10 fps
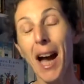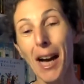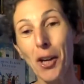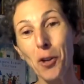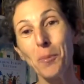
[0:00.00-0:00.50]

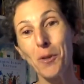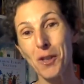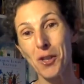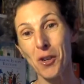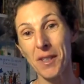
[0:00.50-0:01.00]
I hope you've
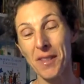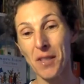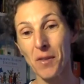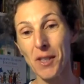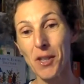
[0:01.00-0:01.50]
enjoyed
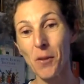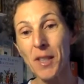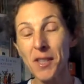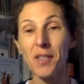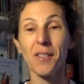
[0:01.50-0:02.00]
this video.
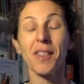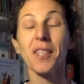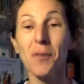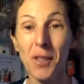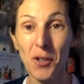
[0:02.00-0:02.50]

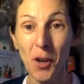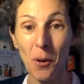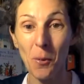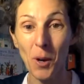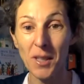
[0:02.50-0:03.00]
This
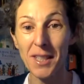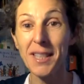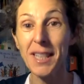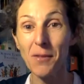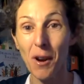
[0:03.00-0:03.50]
video was
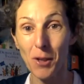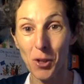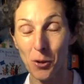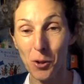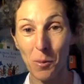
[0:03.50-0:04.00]
indeed very
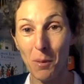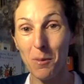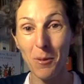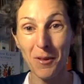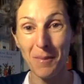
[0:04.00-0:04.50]
short,
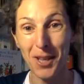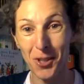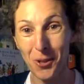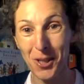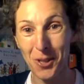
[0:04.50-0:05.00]
probably one of my
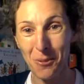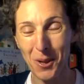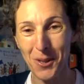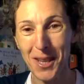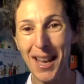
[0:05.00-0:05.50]
shortest
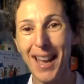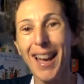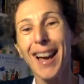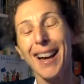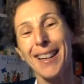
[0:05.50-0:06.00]
ones.
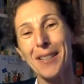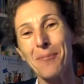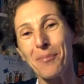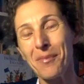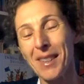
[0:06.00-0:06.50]

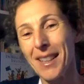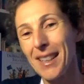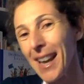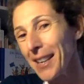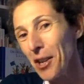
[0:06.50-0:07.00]

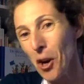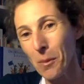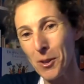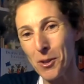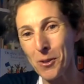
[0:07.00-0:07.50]
Any
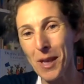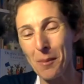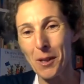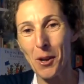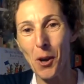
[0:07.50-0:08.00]
comments, do let
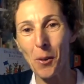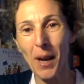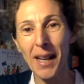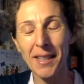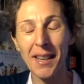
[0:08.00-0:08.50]
me know,
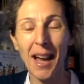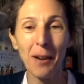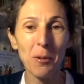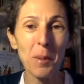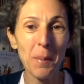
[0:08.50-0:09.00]
and
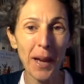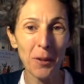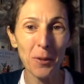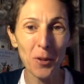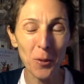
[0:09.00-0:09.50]
I will be
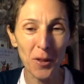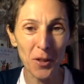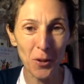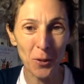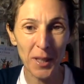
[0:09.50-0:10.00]
back with you in the
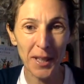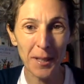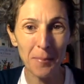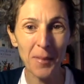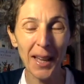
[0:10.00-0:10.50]
new
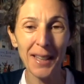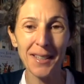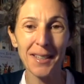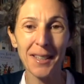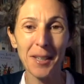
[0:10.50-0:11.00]
year, and